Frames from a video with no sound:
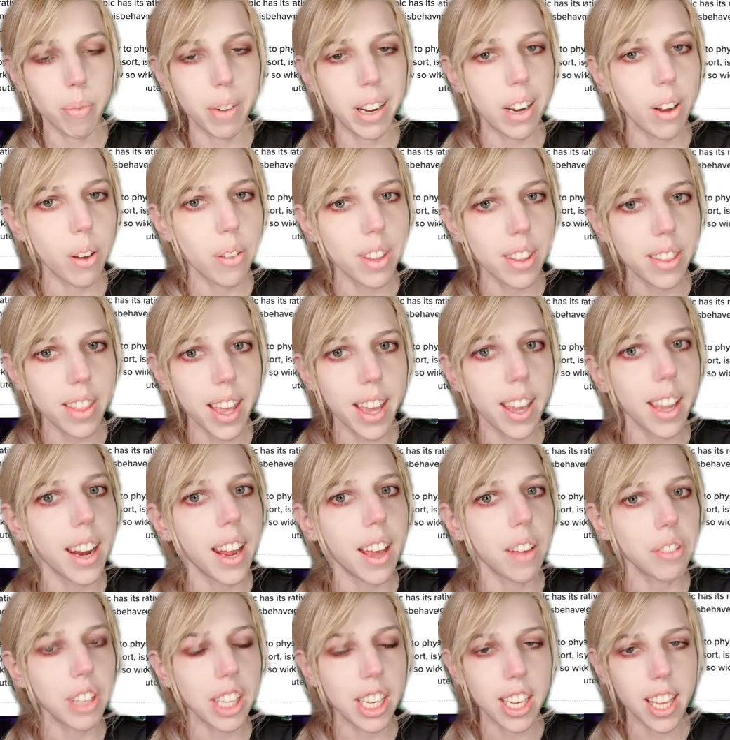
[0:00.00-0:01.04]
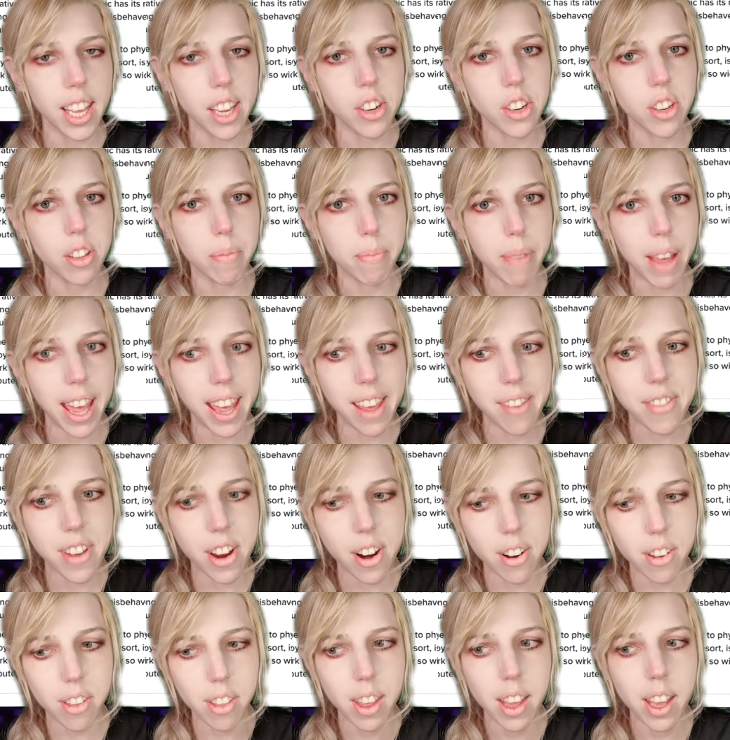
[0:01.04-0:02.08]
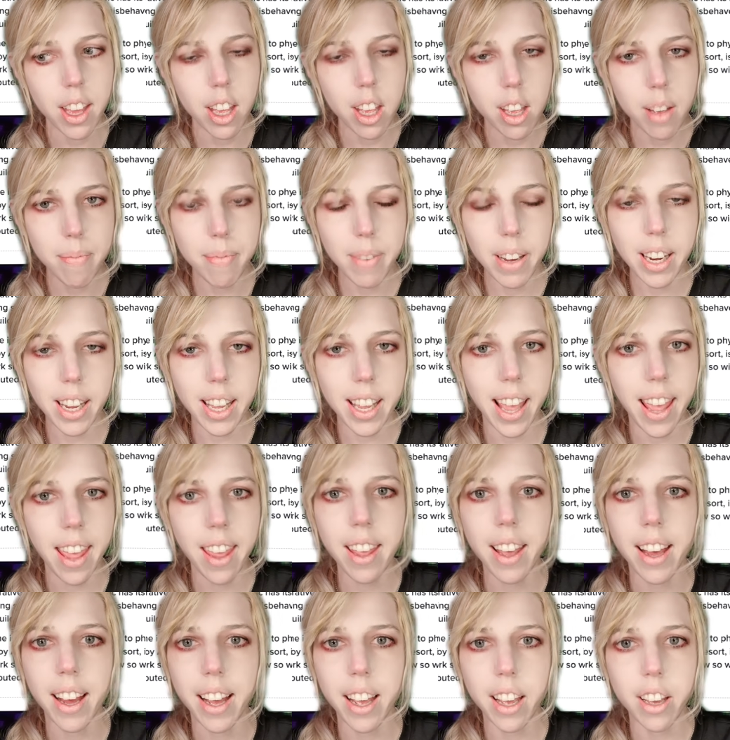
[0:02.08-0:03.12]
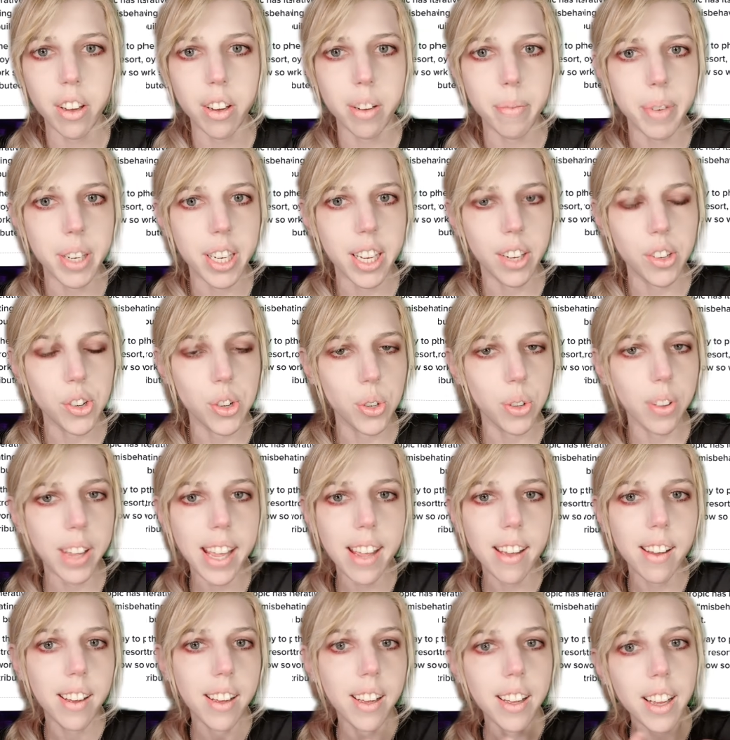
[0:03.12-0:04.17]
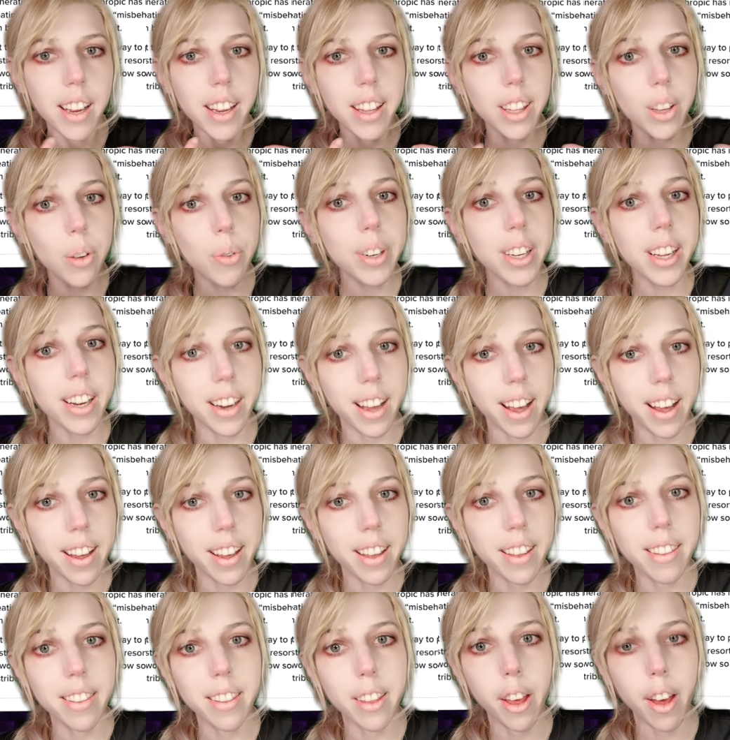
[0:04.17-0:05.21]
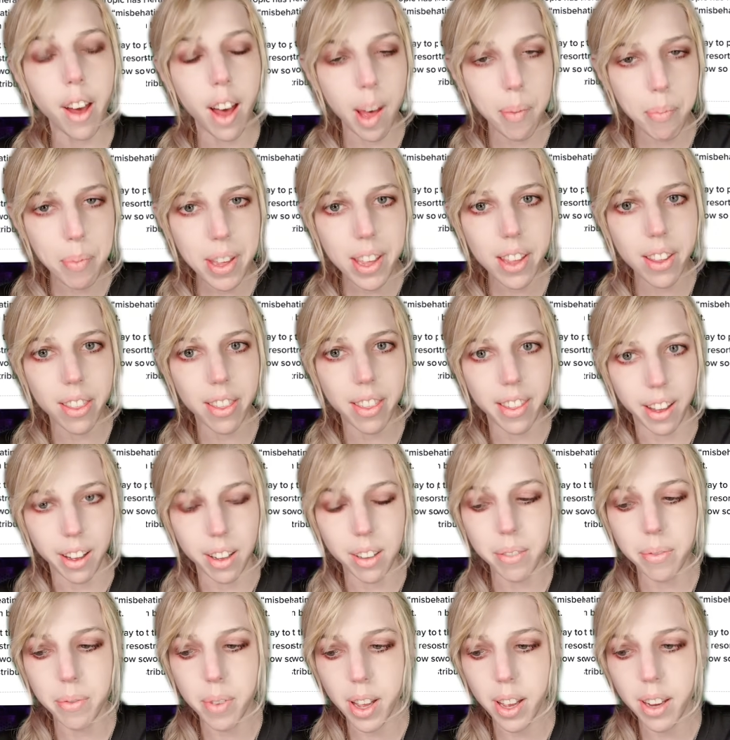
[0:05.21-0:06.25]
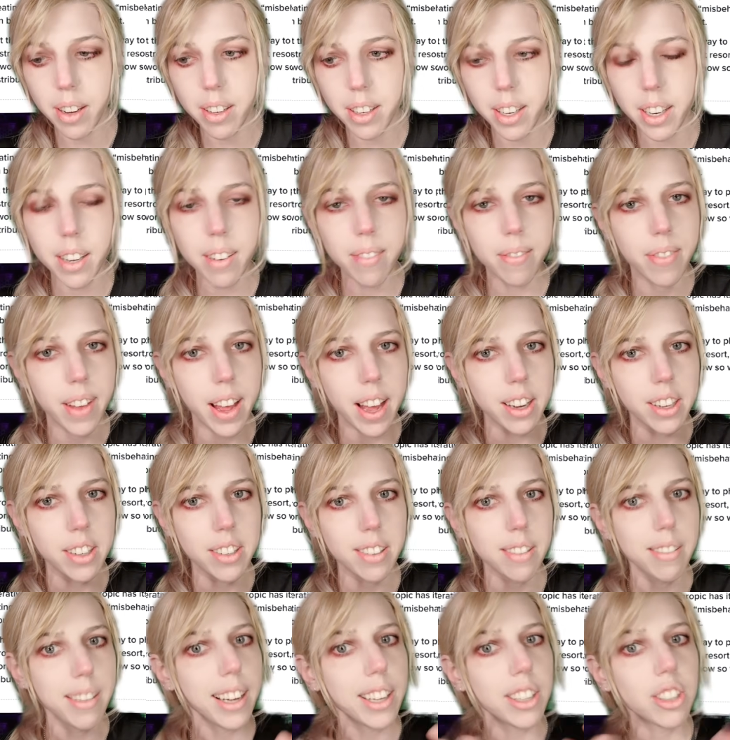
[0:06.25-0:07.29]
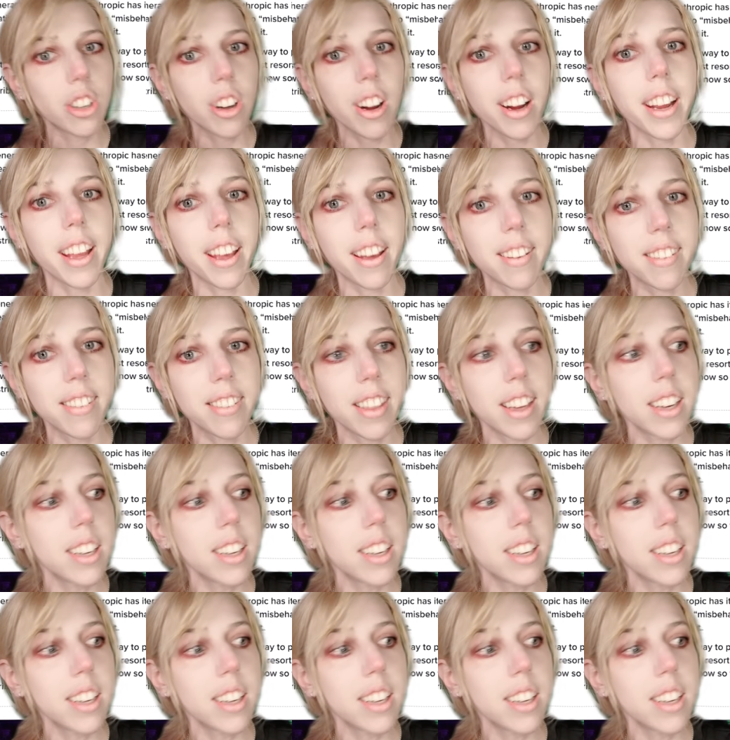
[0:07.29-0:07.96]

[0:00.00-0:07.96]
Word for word: We know that they can have contagious behaviors, meaning AI could potentially unionize, copy itself, and infect electronics.